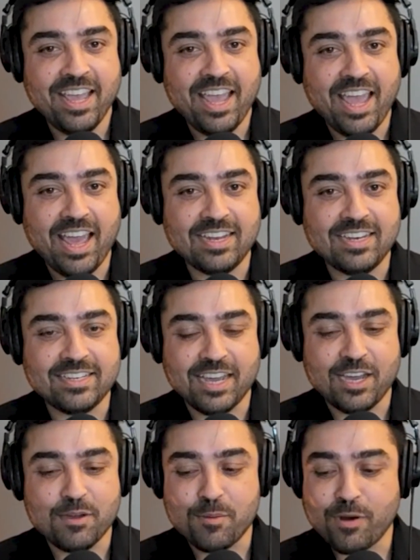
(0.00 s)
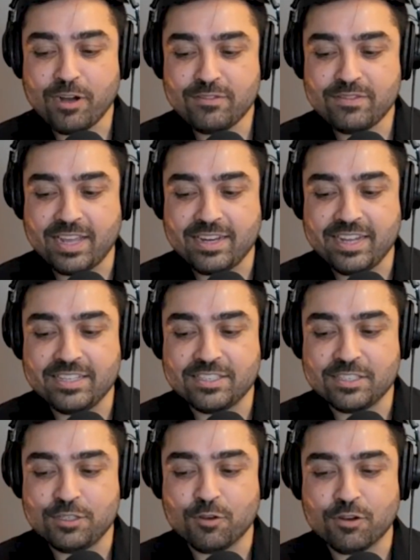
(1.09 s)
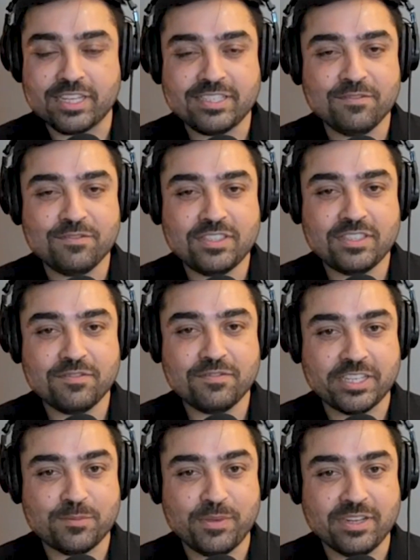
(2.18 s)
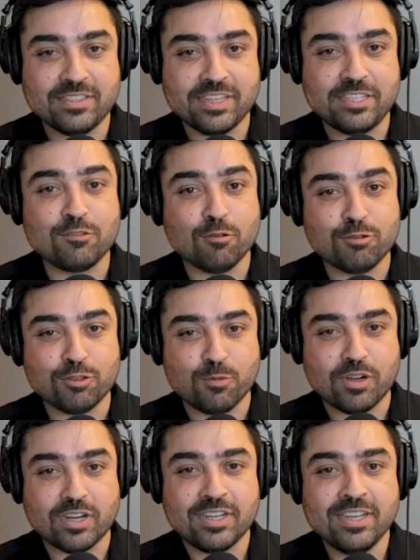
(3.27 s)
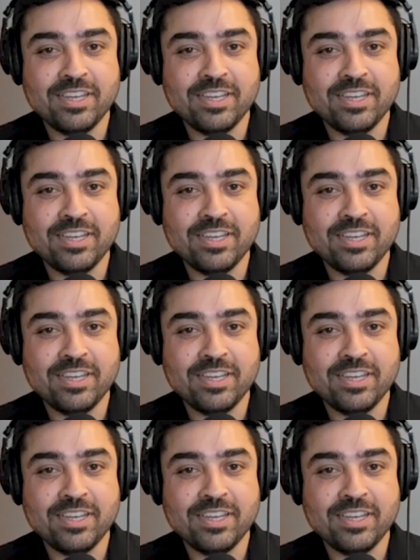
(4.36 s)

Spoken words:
And a part of that is your extensive experience in social work.